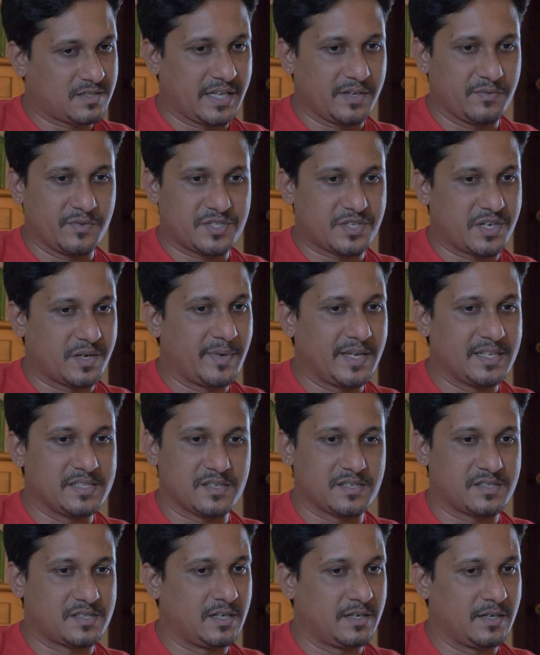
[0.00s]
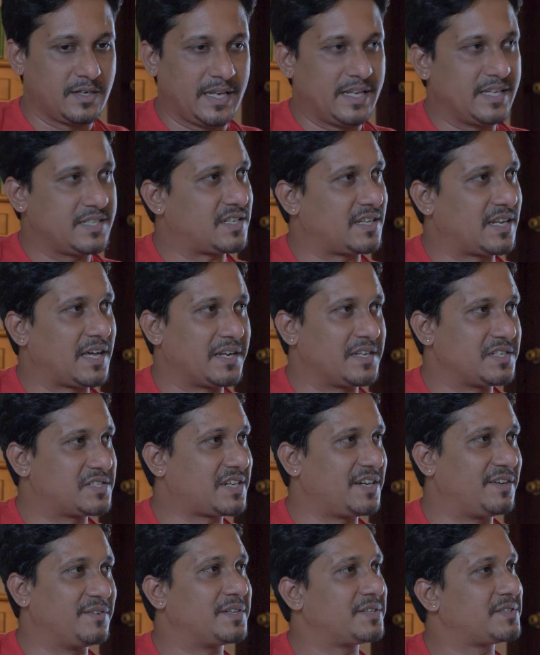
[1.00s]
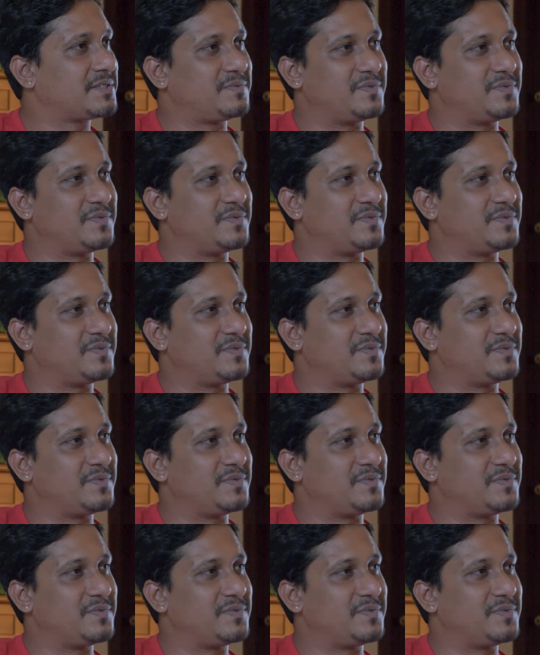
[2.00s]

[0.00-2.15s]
thing which remains is the LH and RH cover,